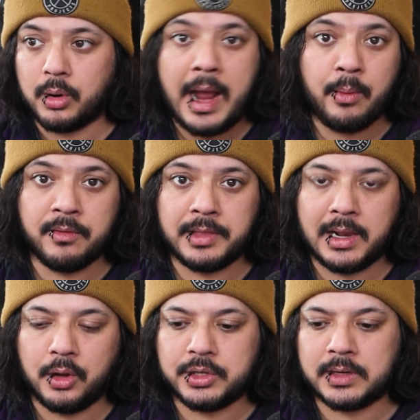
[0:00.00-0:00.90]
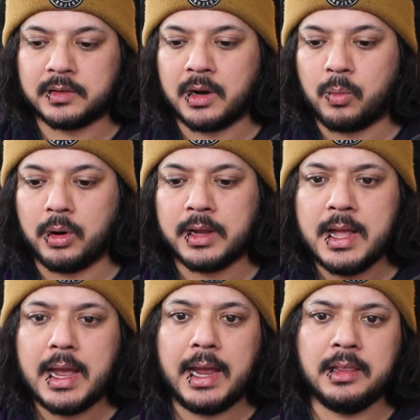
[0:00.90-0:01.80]
however that logic is going to work.
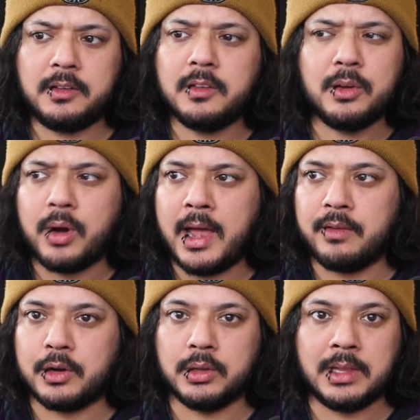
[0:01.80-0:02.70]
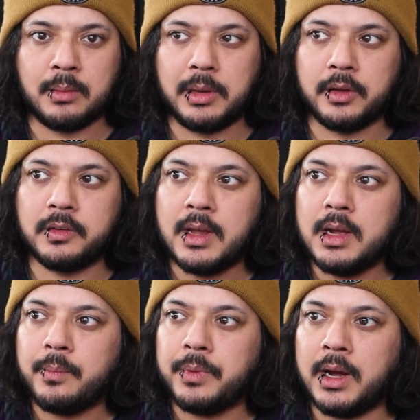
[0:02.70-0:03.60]
And this is still kind of a good thing because
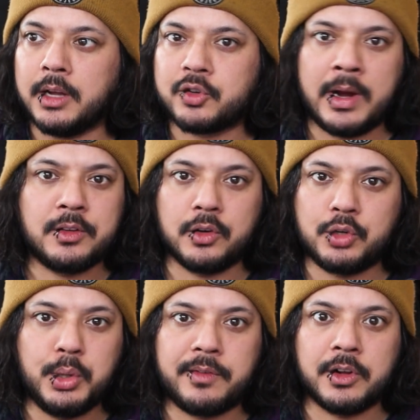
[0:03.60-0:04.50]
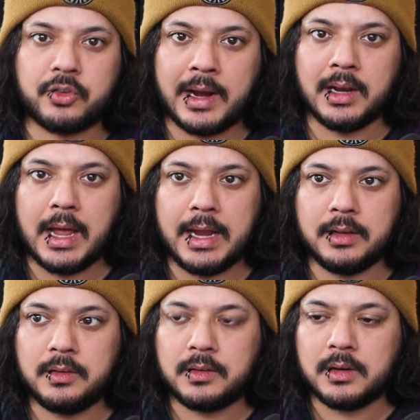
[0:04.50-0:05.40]
trains on two different train
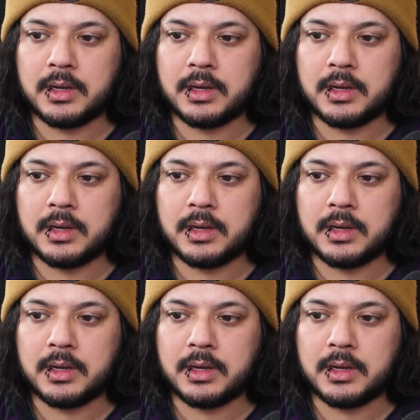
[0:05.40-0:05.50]
lines